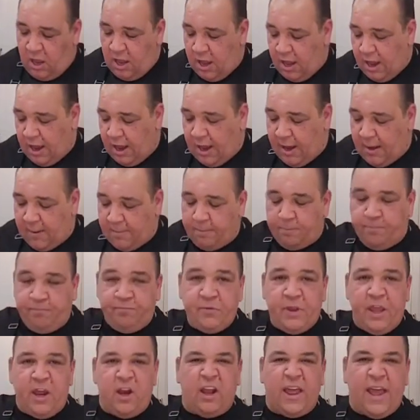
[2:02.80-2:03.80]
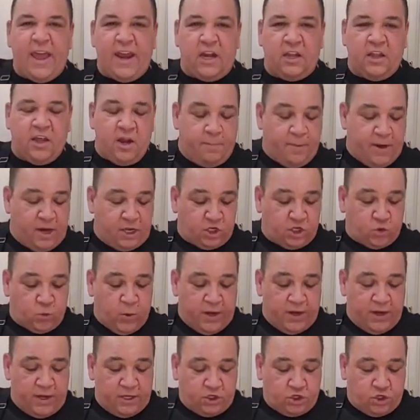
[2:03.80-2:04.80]
it'll add a little bit of
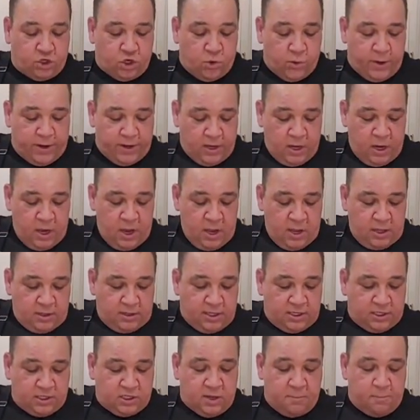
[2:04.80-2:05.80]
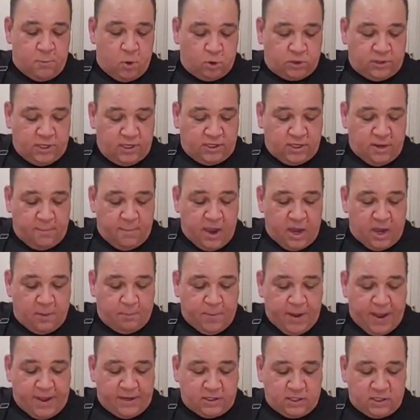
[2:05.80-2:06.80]
sweetness to it. This is the Mutti
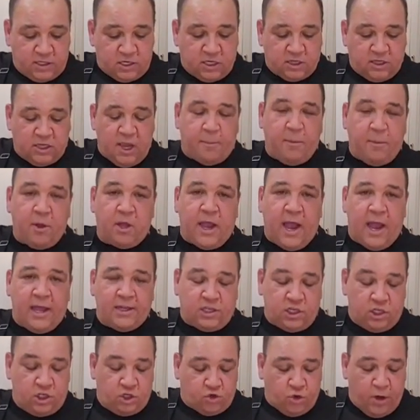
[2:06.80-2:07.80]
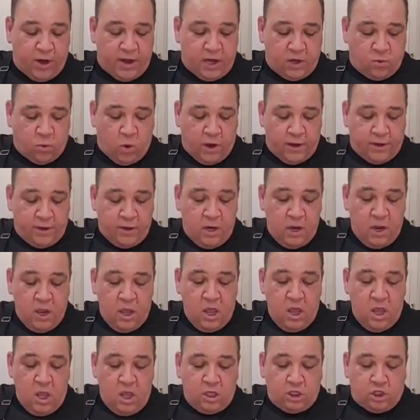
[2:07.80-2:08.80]
tomato paste. It's a double concentrated one.
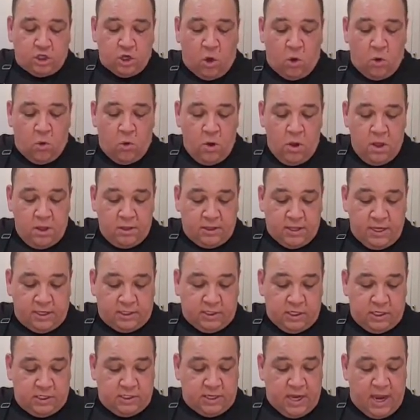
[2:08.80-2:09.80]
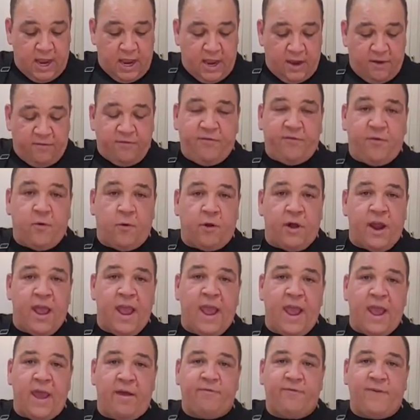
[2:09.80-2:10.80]
So this is a
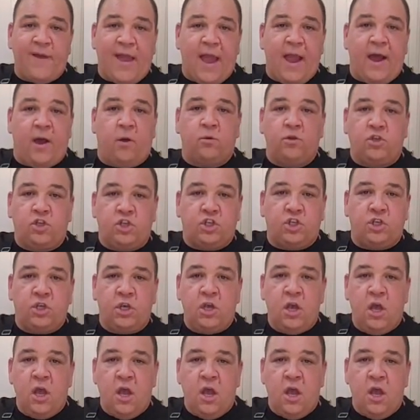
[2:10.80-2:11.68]
4.5 ounce